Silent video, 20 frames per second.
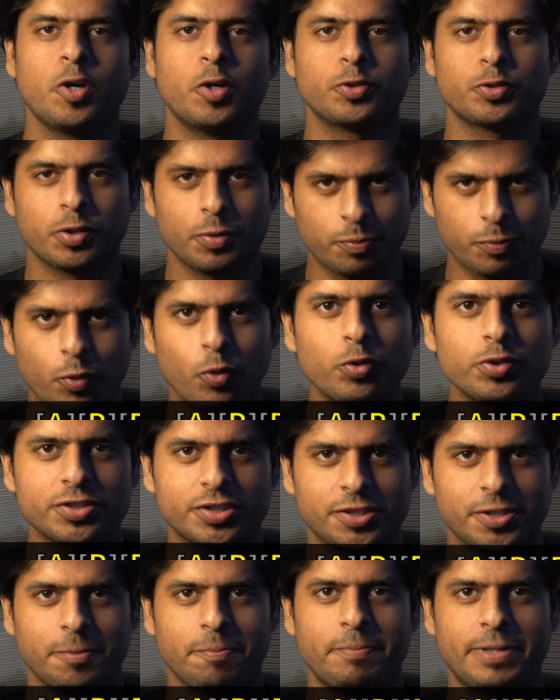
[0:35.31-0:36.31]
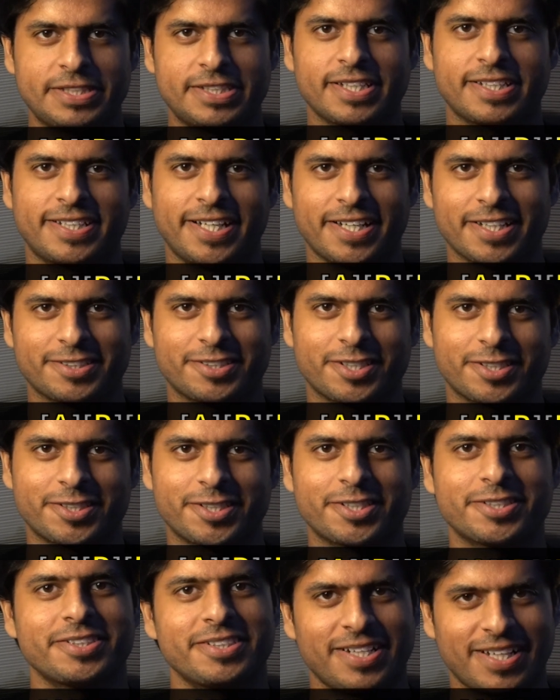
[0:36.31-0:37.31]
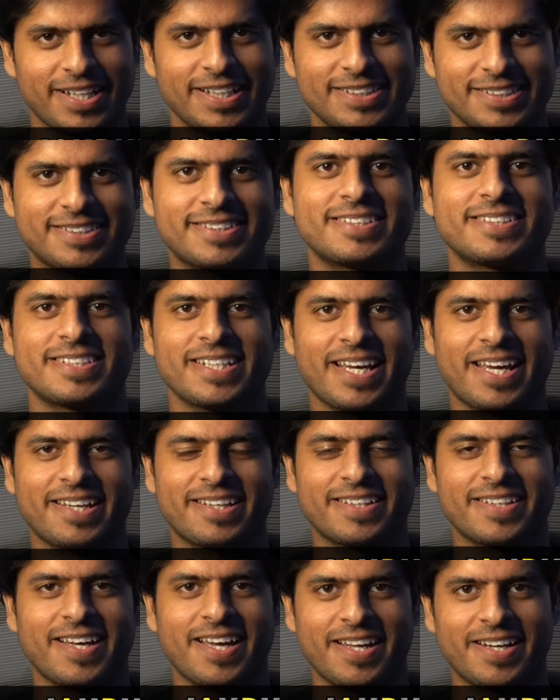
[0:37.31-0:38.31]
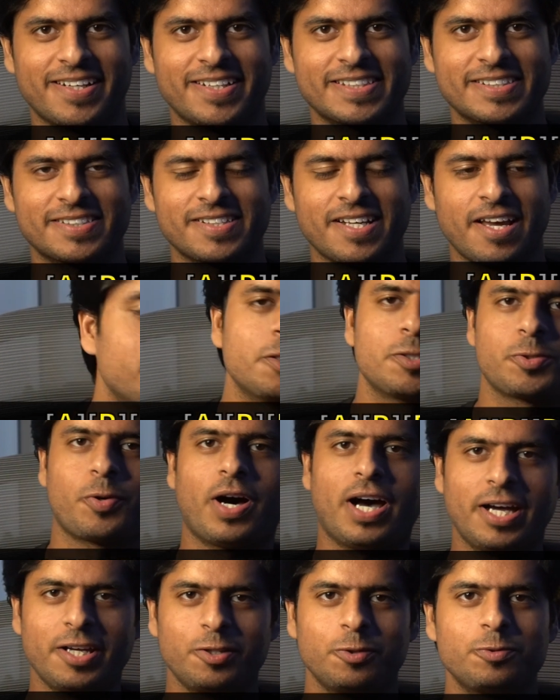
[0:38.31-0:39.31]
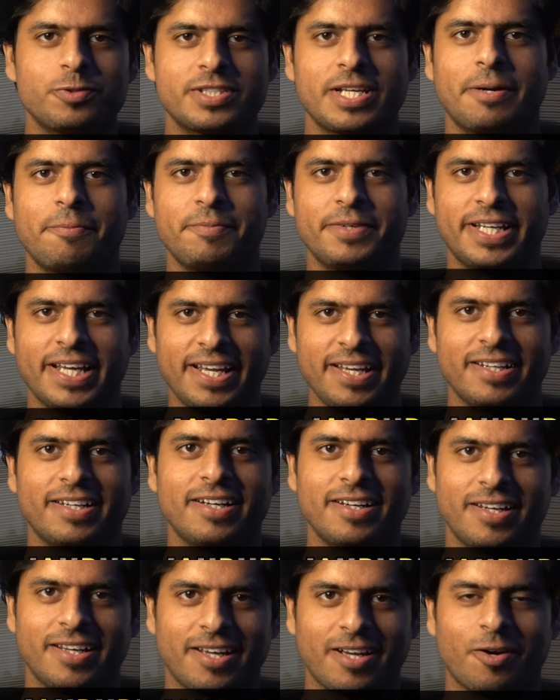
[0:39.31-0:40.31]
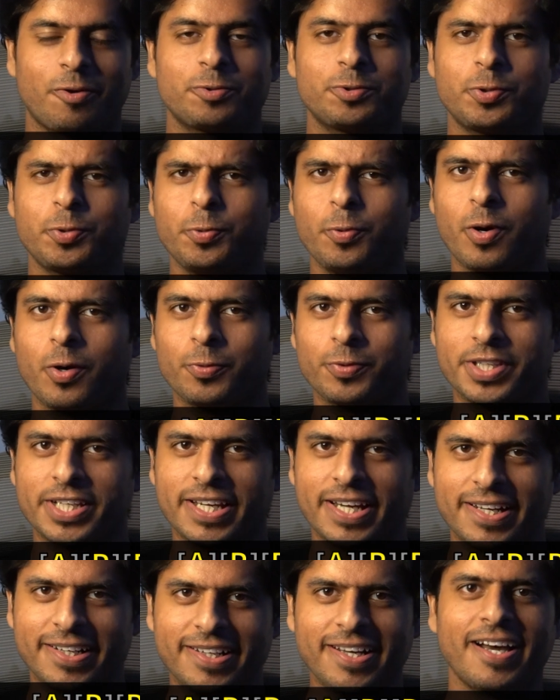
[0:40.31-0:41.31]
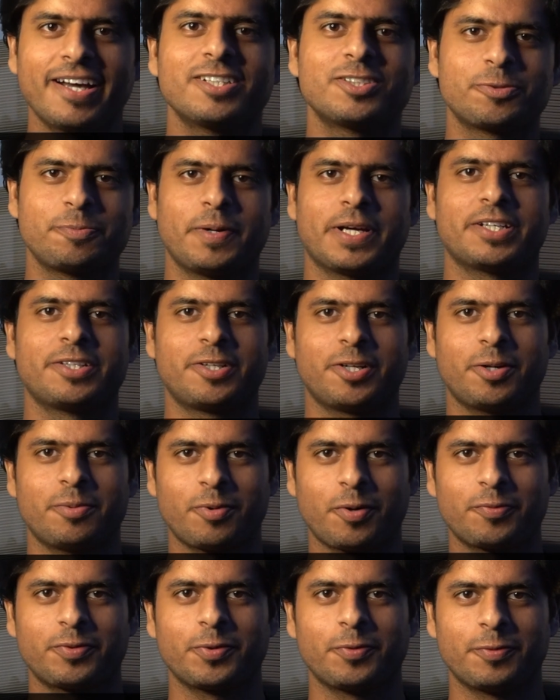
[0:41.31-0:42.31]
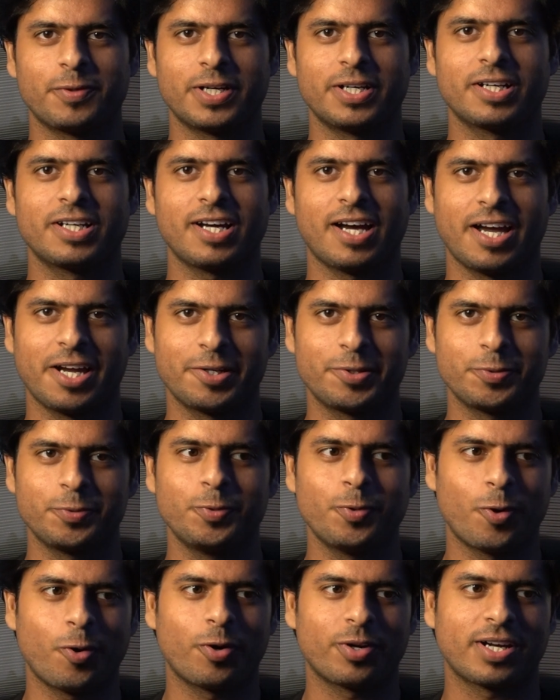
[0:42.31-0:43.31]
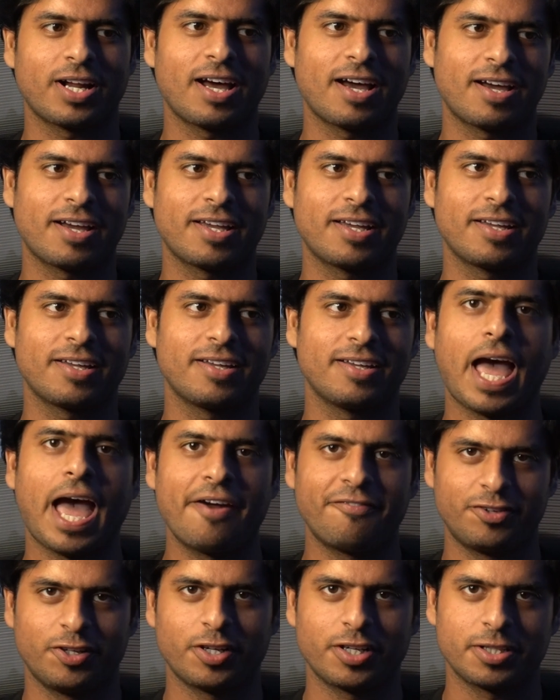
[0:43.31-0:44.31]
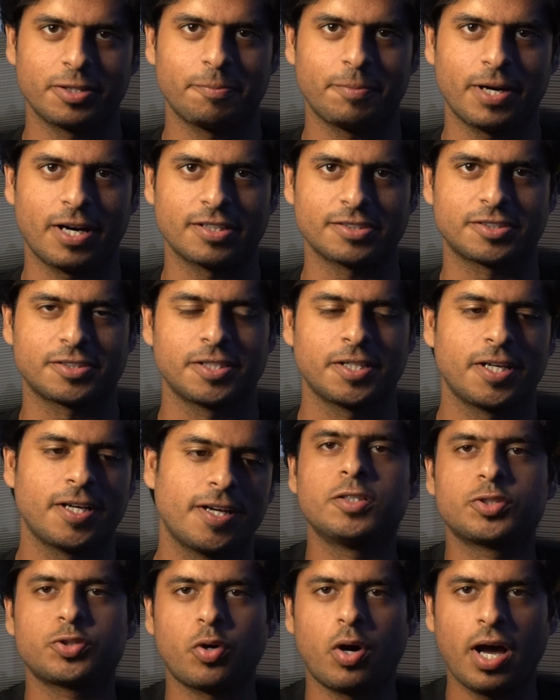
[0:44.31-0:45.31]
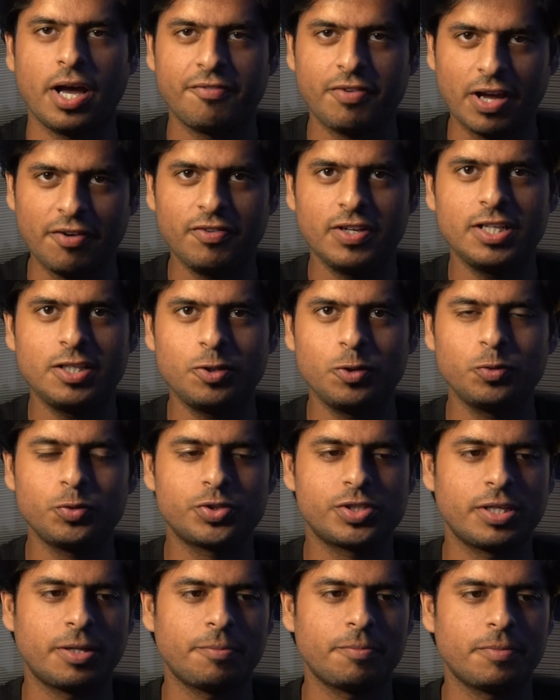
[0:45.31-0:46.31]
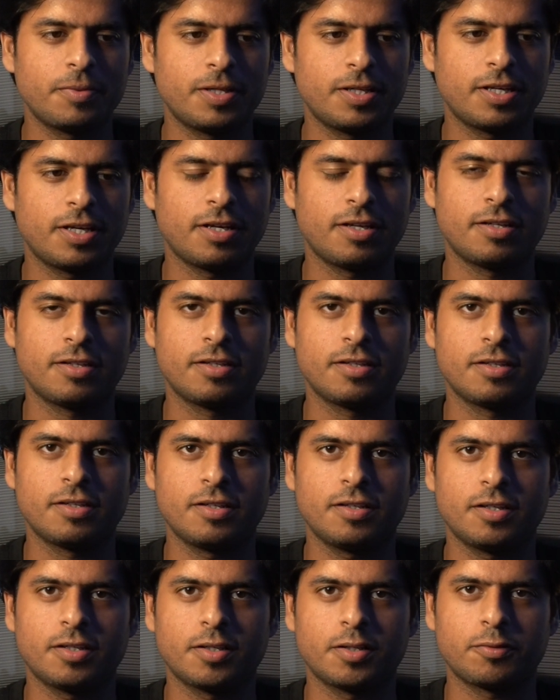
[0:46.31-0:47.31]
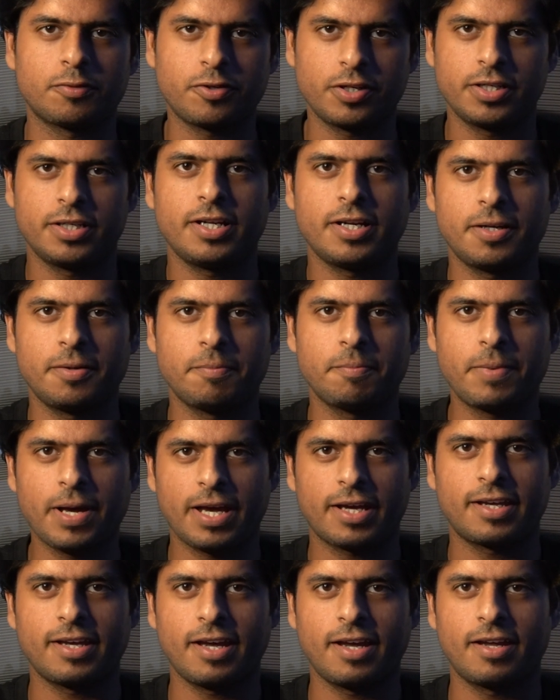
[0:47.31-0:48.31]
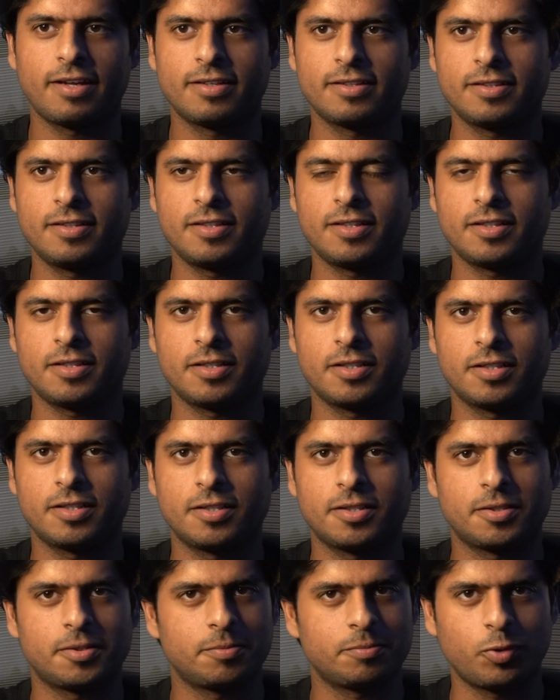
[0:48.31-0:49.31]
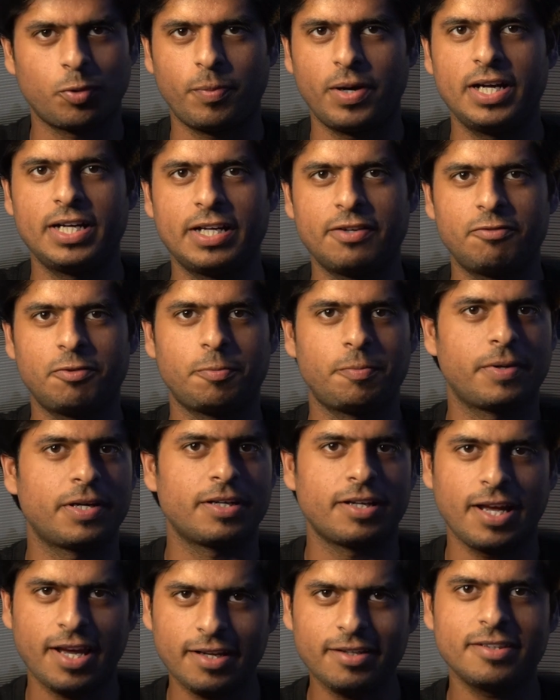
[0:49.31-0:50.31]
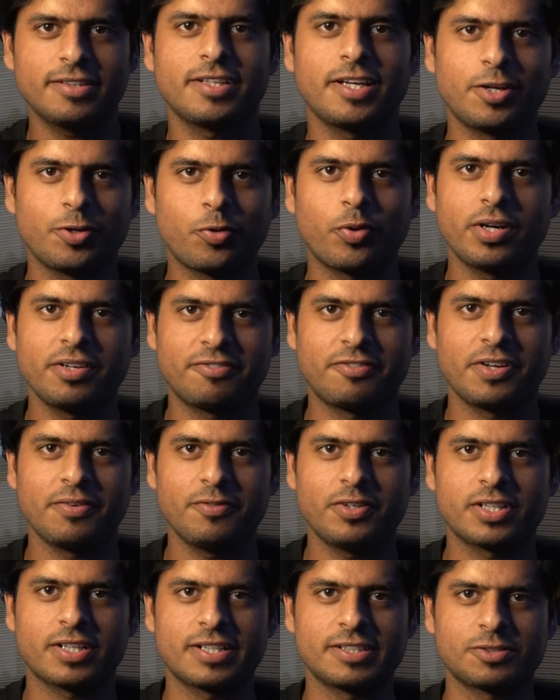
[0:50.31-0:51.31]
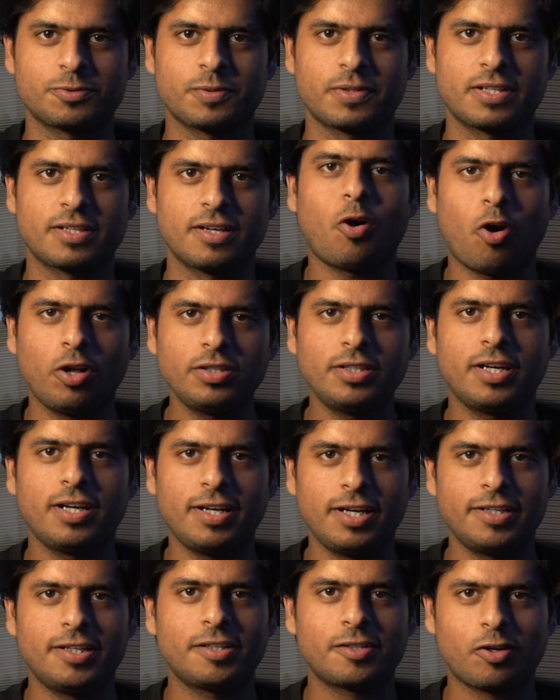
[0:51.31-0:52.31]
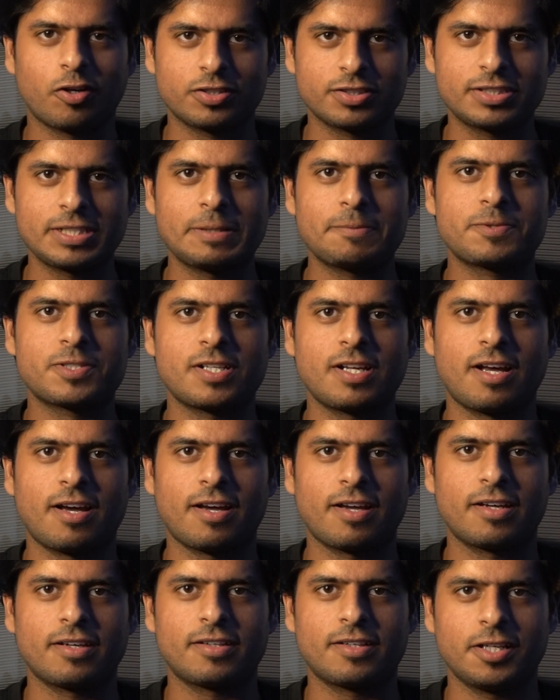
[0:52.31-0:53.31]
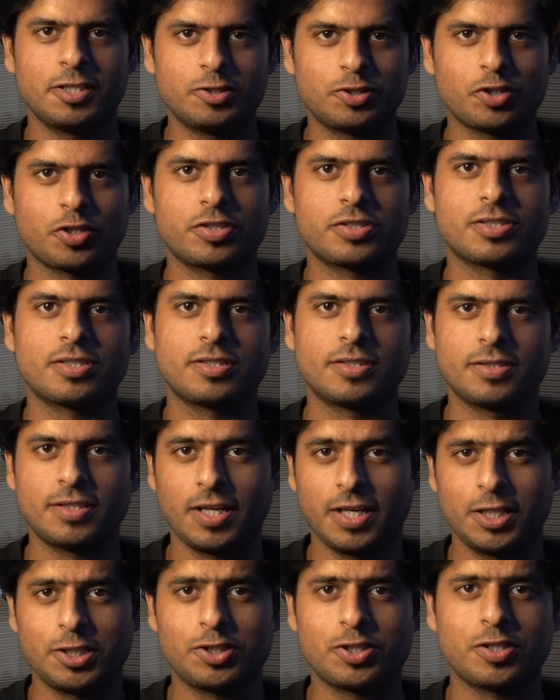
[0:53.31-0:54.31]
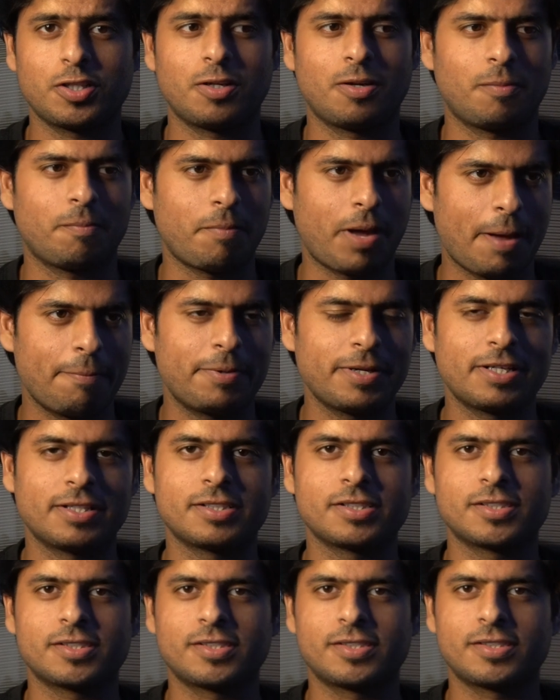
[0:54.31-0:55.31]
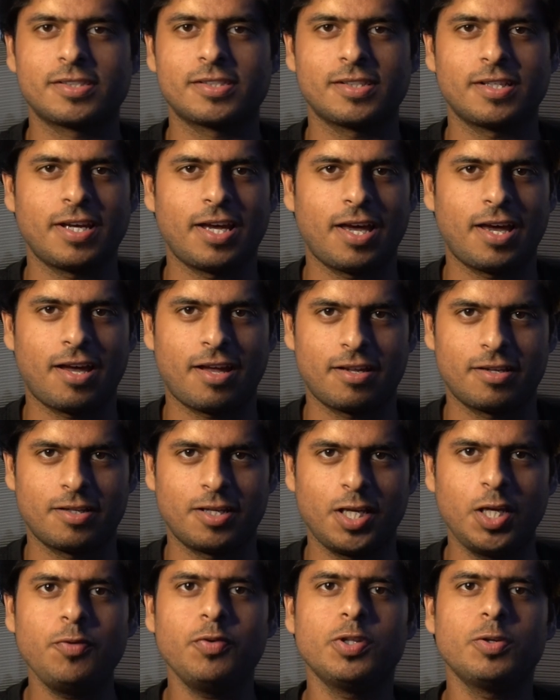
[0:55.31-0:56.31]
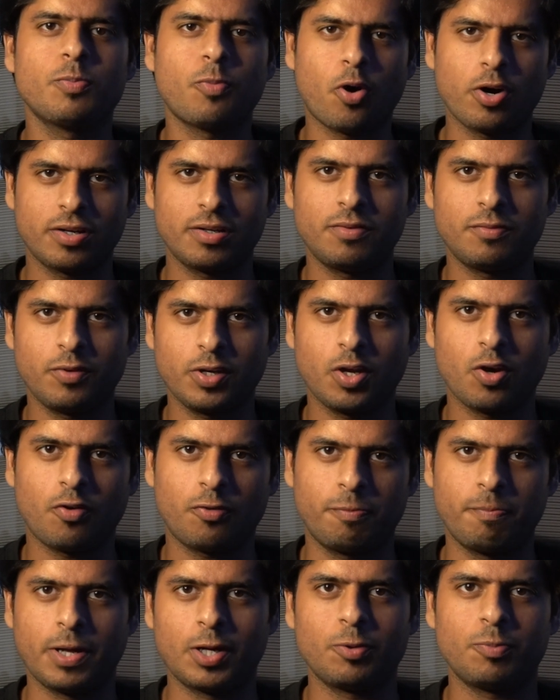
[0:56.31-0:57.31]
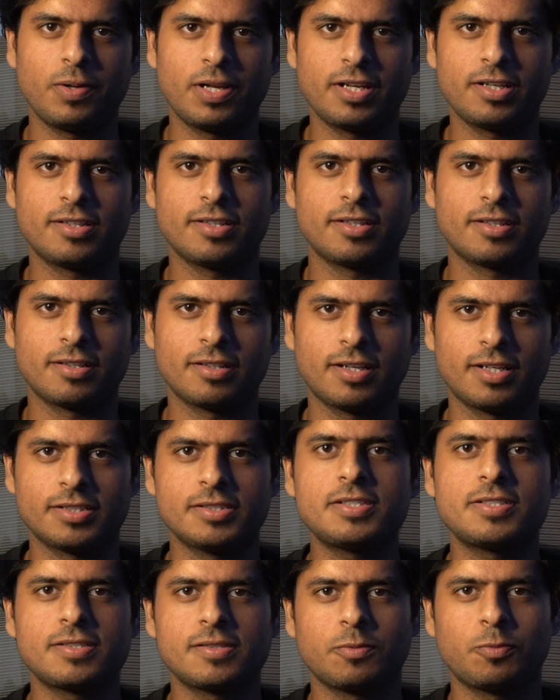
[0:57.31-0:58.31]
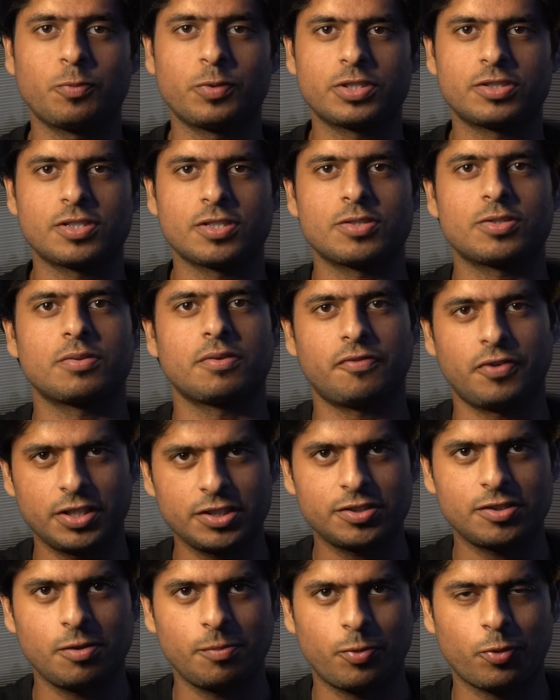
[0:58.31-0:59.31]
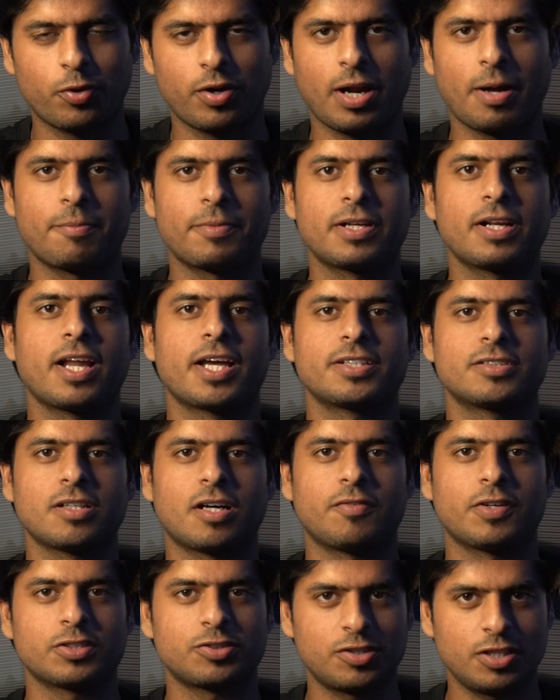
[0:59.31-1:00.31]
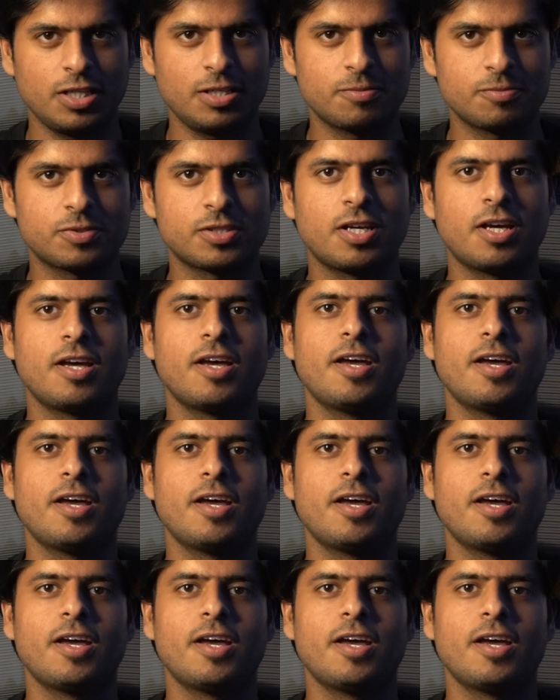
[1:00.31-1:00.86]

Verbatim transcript: So the most basic data structures, lists and arrays. So I use them day in and day out throughout the entire spectrum of the work I do or I have done in the past. So I've heavily used them in uh, front-end, back-end, uh, mobile development and the Android framework as well. All the related concepts like insertion, deletion, mappings, and even the modern way of manipulating lists, which is the functional programming like Java streams,